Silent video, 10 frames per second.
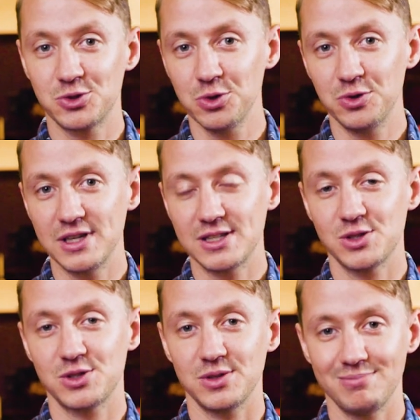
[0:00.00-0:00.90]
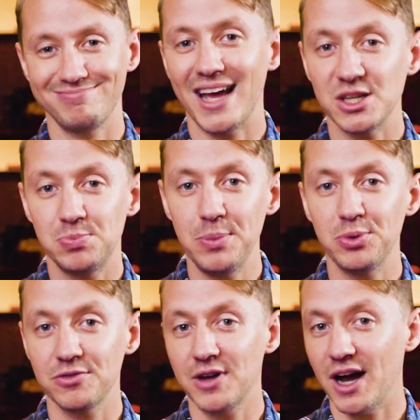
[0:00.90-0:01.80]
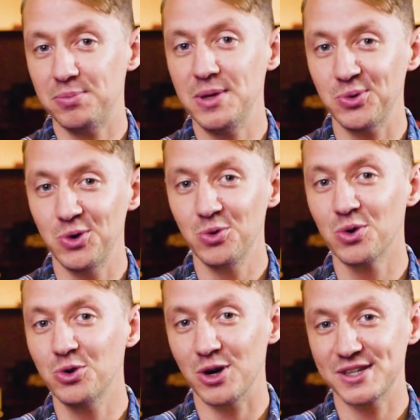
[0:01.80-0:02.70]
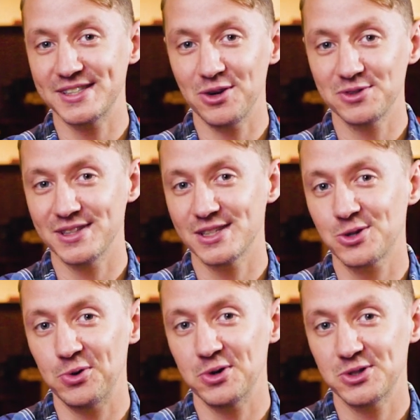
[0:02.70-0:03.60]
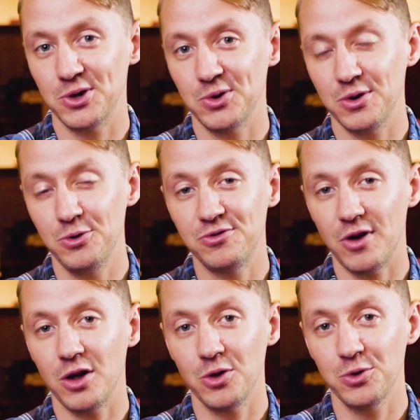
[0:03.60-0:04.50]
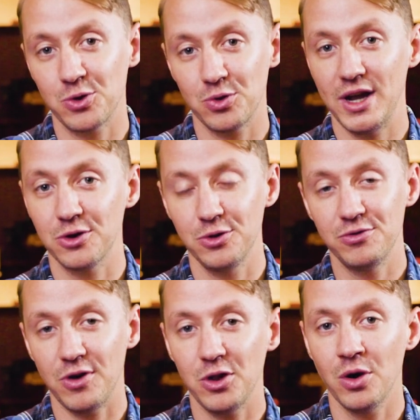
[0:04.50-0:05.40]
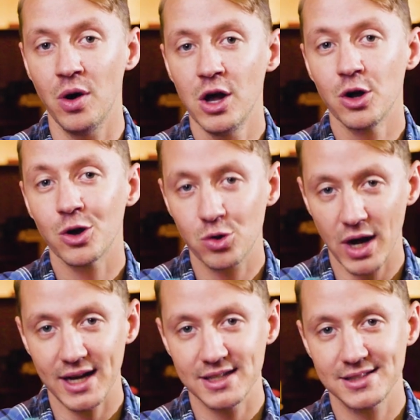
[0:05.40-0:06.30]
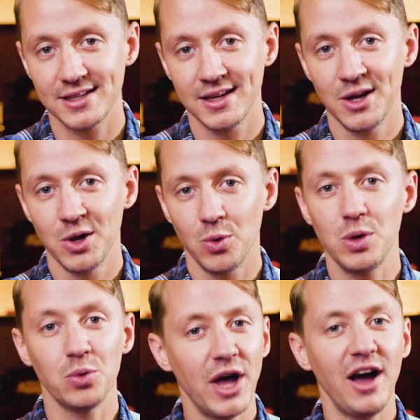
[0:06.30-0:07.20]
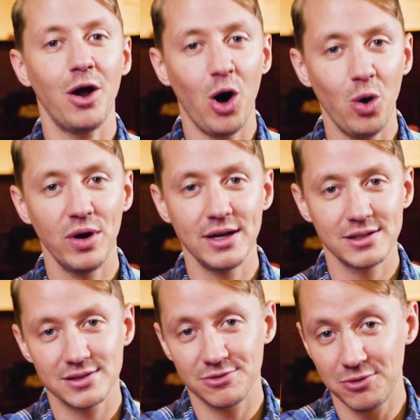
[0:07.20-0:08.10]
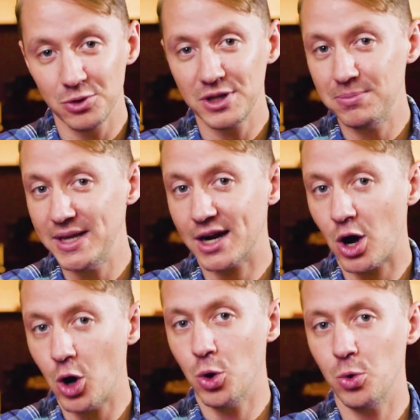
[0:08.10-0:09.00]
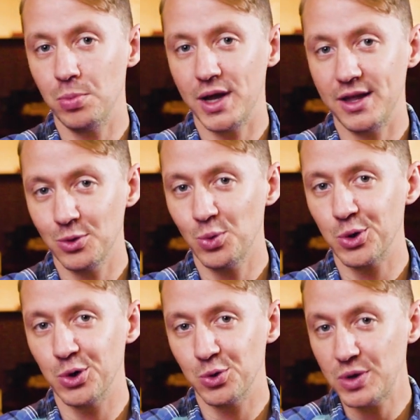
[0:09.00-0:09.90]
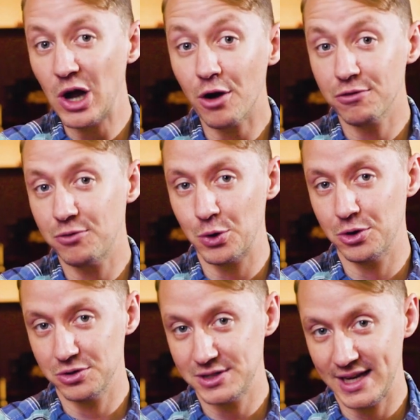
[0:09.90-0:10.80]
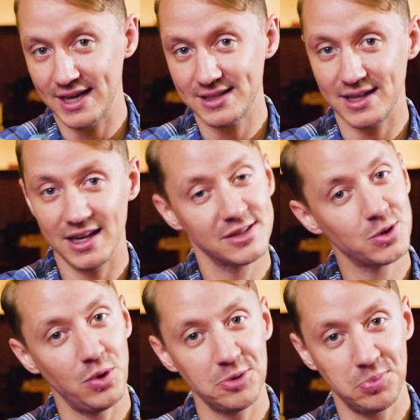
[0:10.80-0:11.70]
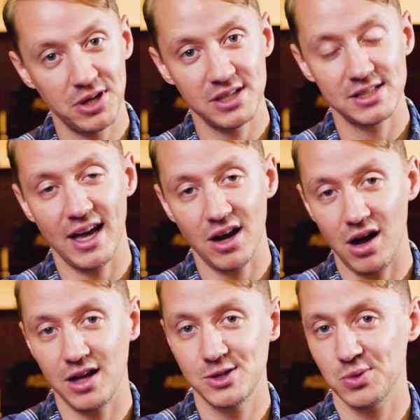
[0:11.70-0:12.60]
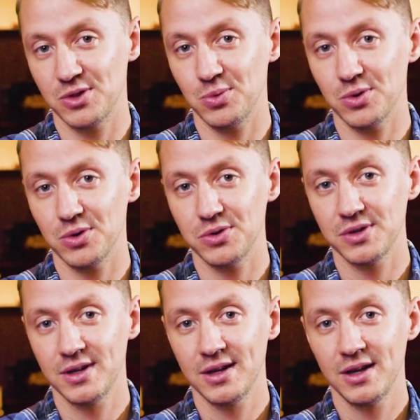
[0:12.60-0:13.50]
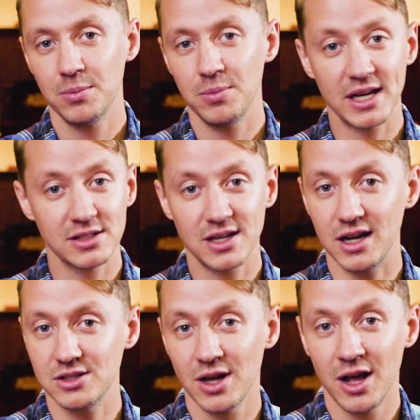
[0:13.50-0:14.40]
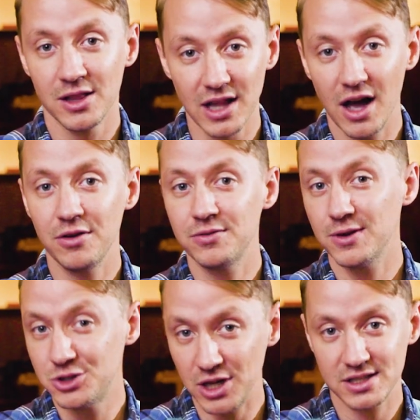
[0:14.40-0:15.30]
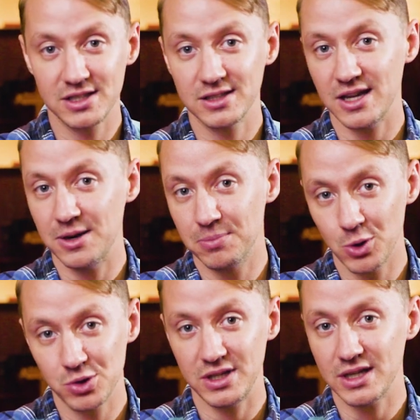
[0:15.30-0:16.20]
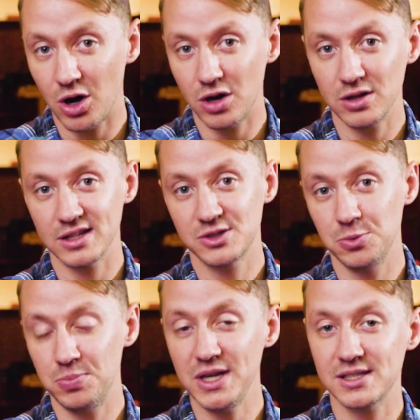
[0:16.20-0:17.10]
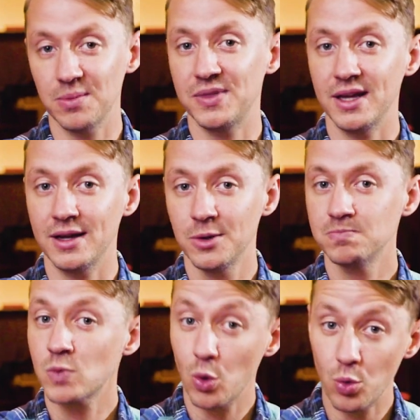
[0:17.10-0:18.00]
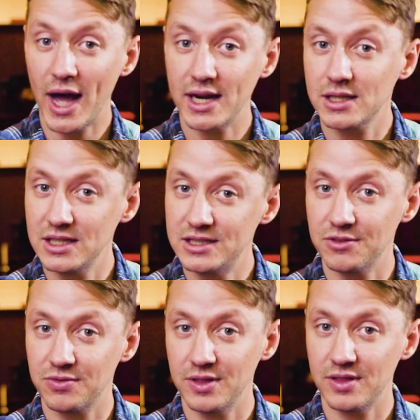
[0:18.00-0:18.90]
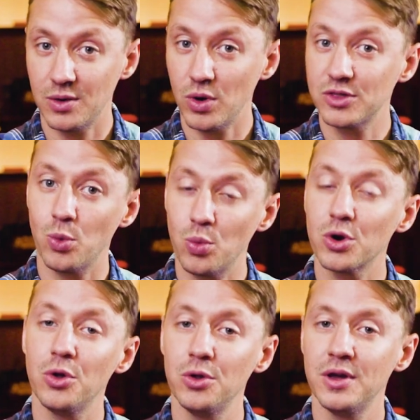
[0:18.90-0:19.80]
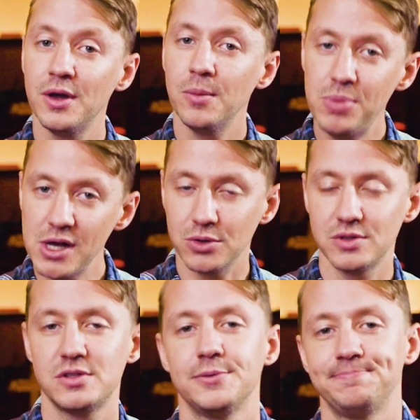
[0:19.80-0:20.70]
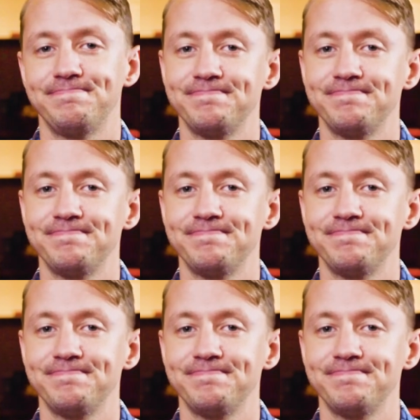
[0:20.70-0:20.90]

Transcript: the truth is, as people of God, people who root ourselves in this cornerstone, who follow the Creator, who follow Christ, we will not always fully be at home in the world. We are foreigners in it, and it's going to put us at odds with the world because God's love, justice, and mercy call us to be something radically different than what the world builds.